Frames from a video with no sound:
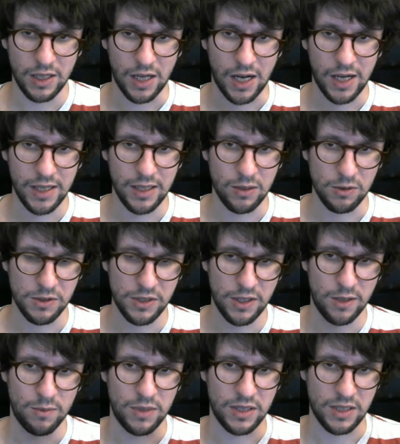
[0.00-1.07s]
I equals
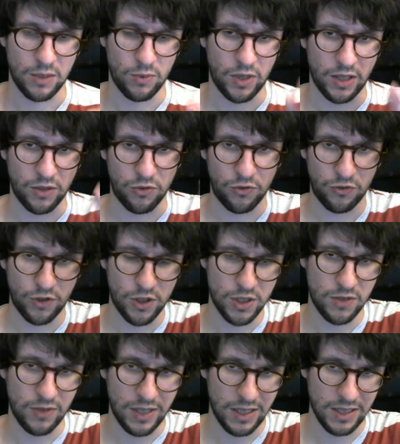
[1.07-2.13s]
0 means that we're at the first
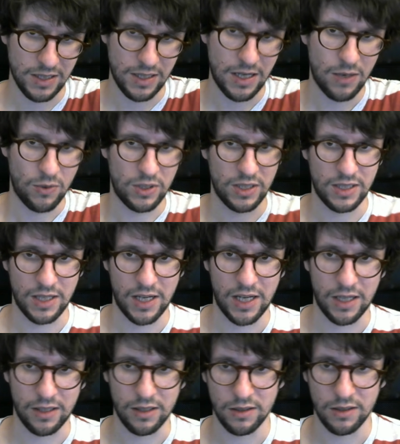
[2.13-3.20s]
thing in the snake, which is the
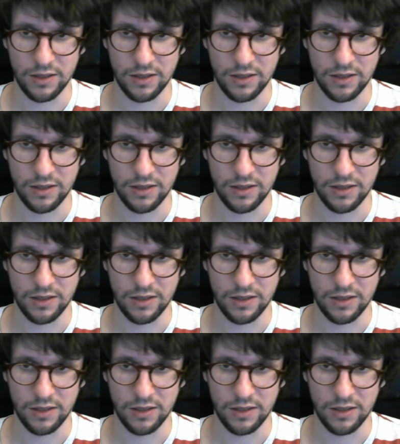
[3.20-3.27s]
head.